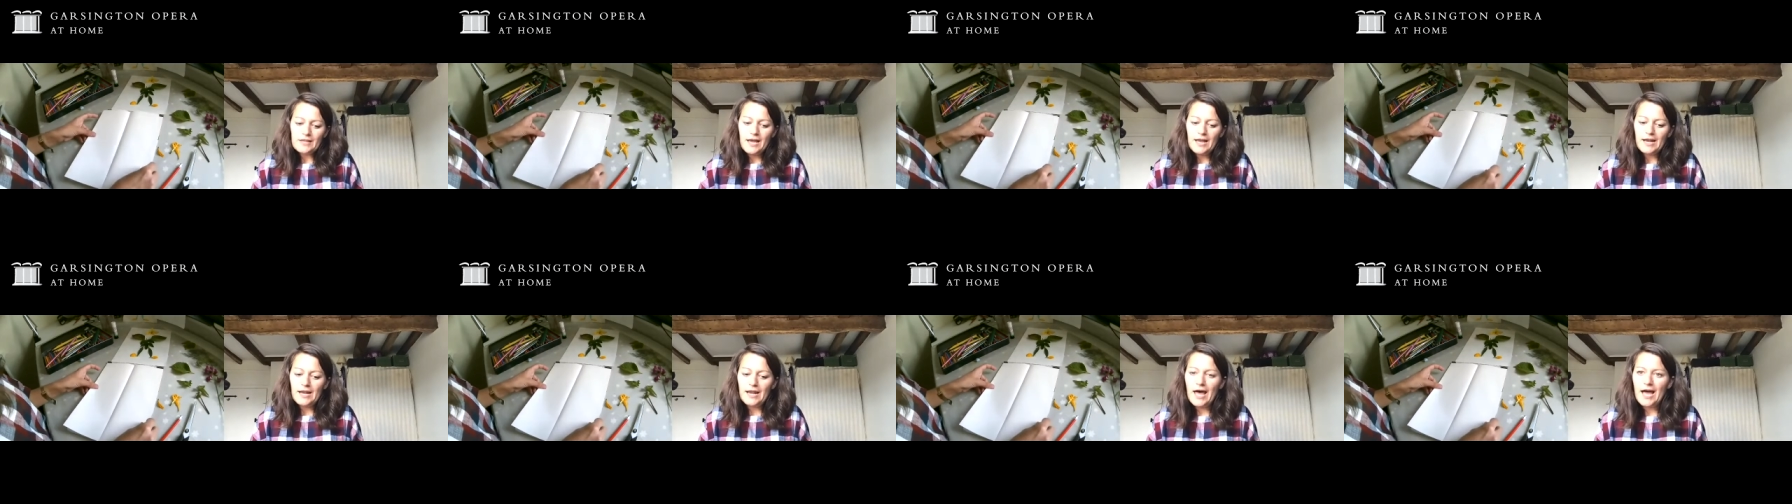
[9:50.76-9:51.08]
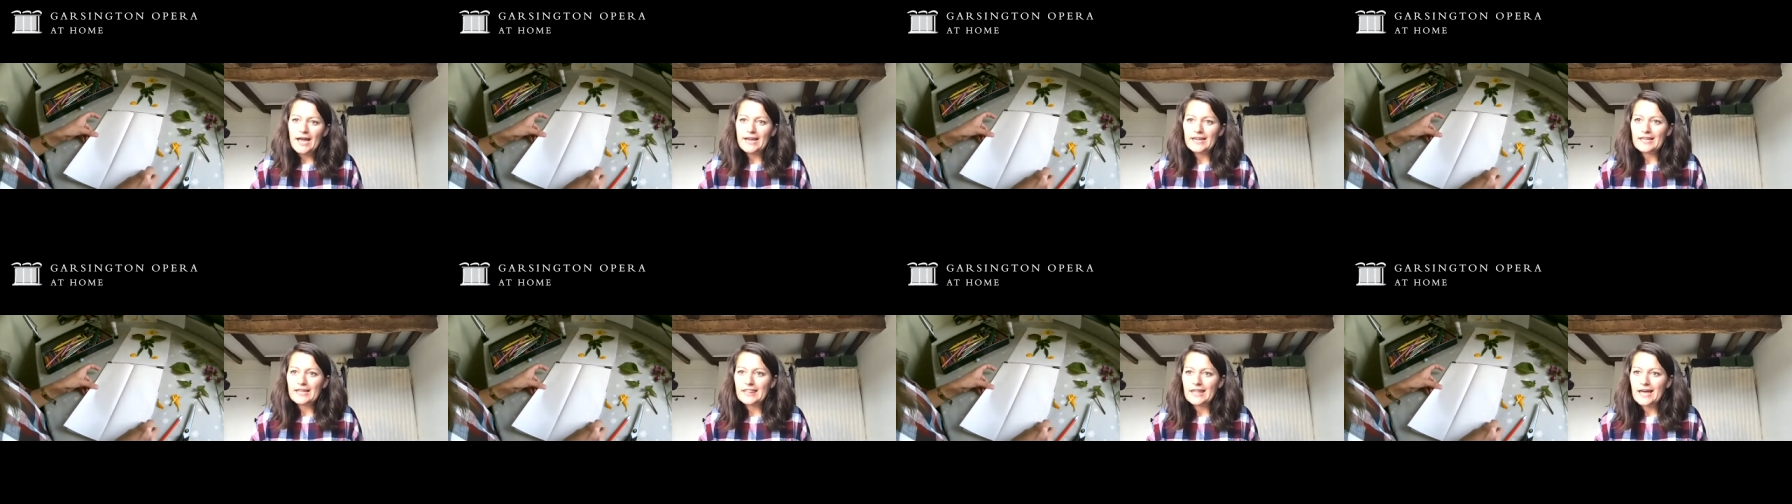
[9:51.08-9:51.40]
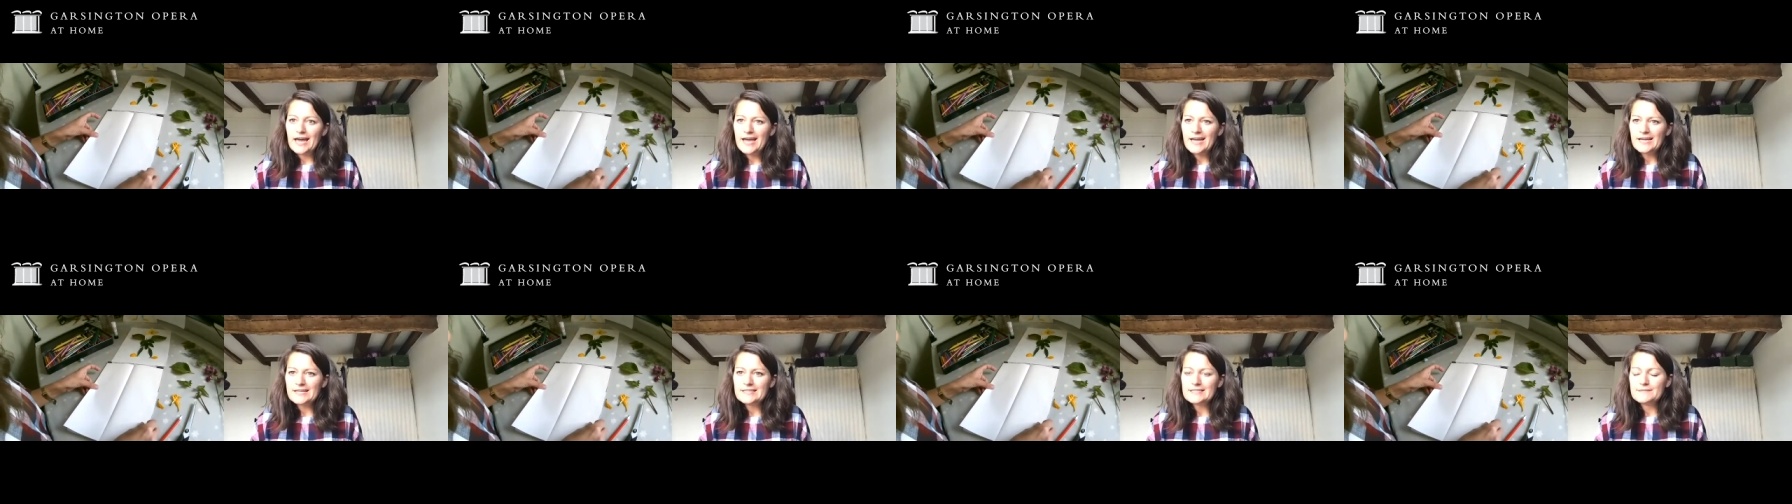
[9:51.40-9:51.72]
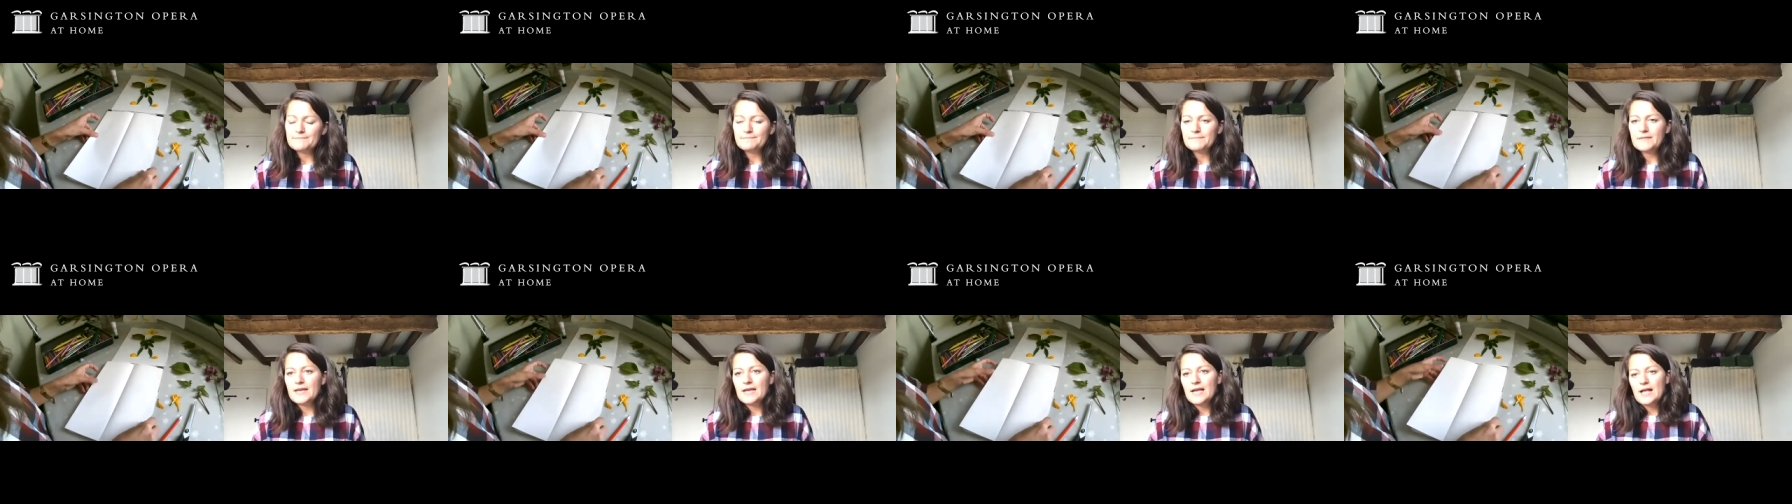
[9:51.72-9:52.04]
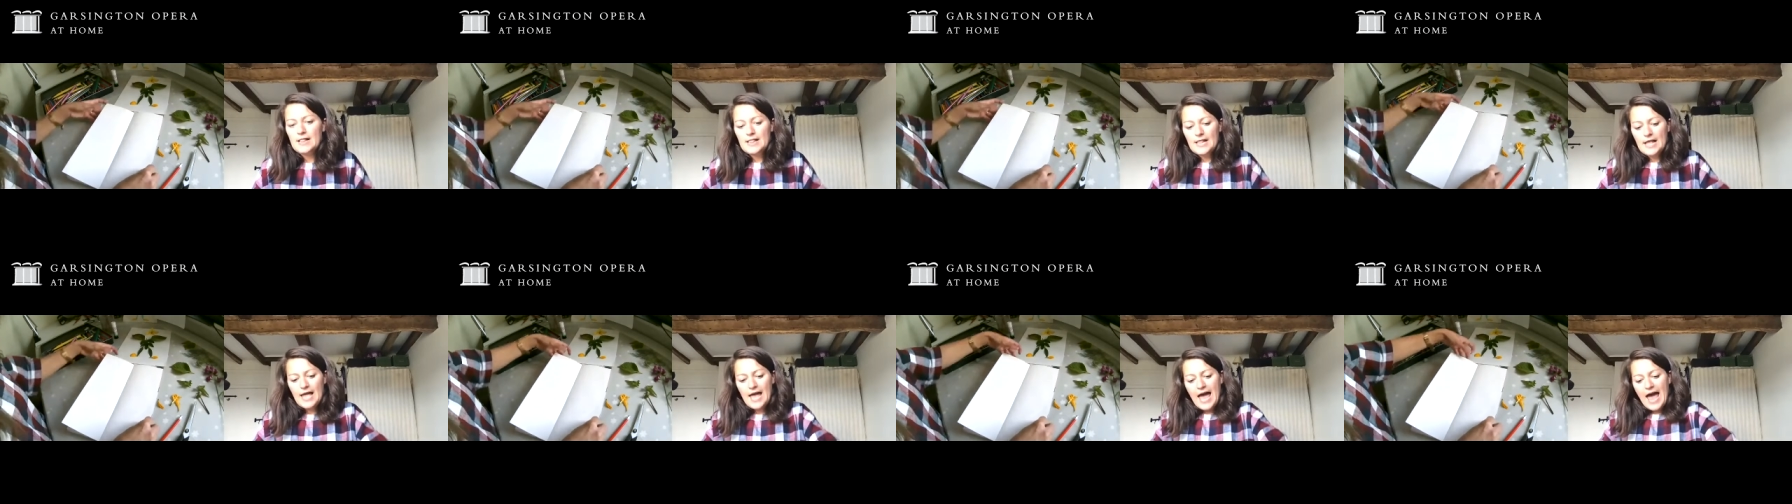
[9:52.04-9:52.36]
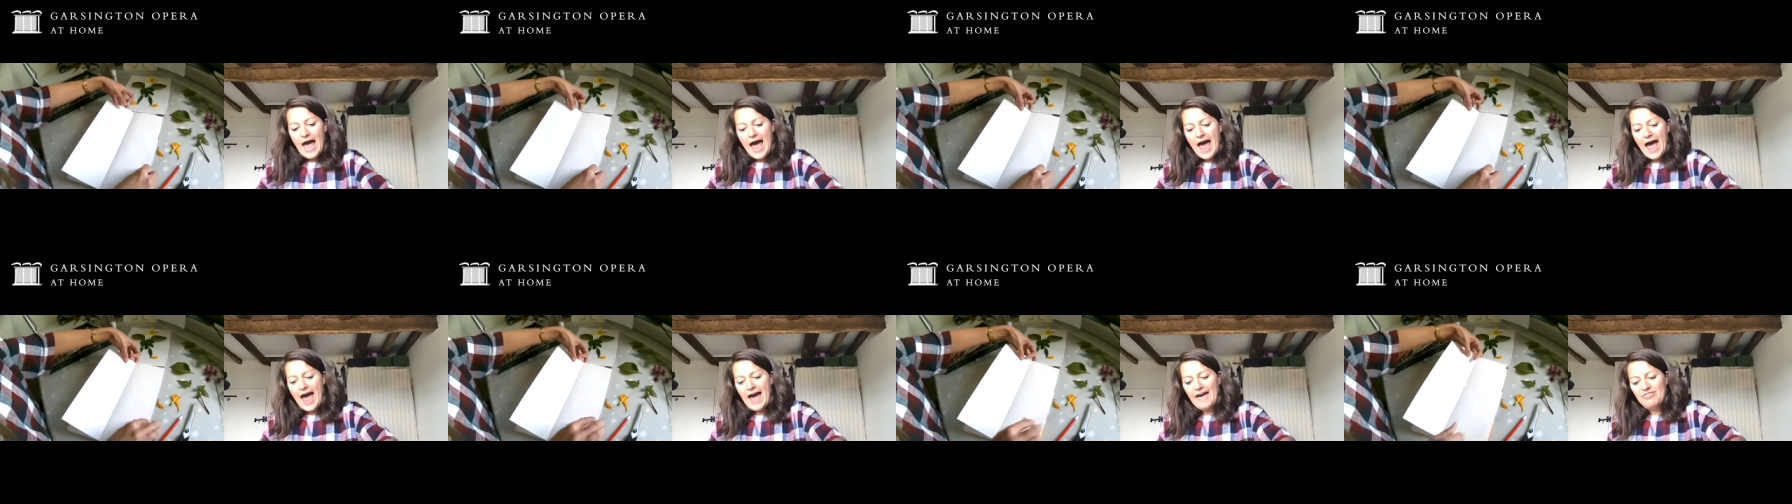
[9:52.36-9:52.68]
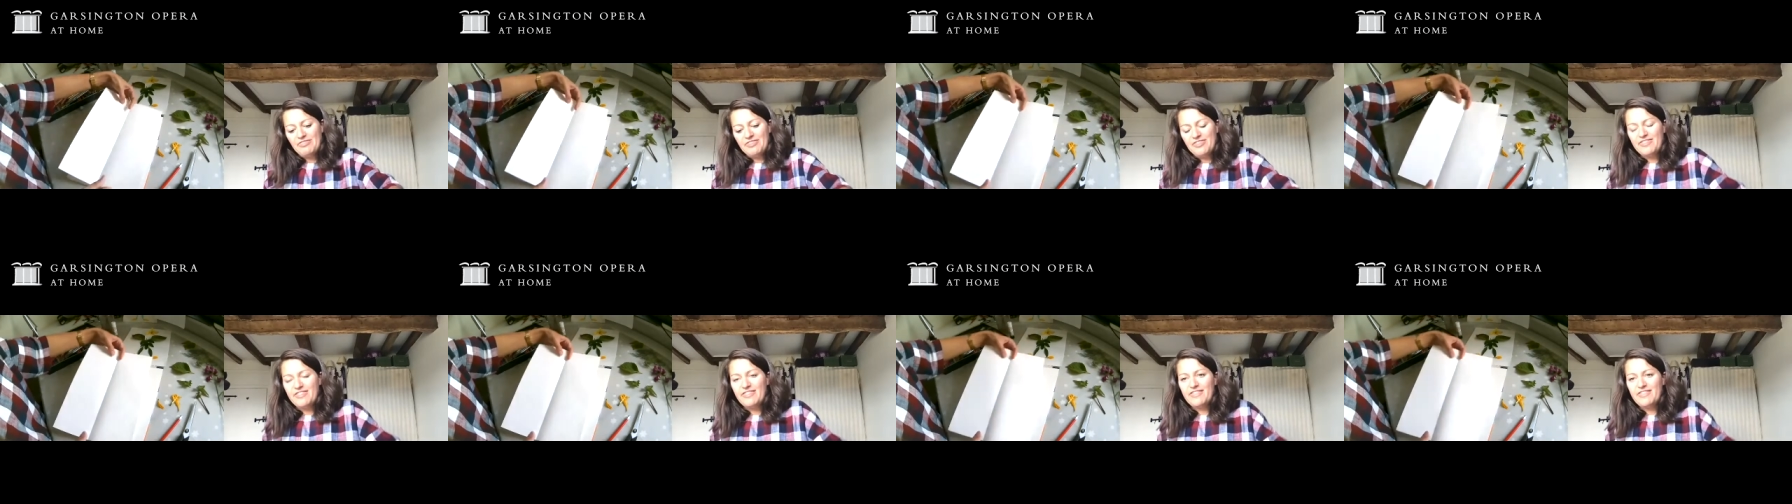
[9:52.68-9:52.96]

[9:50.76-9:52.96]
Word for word: like that. And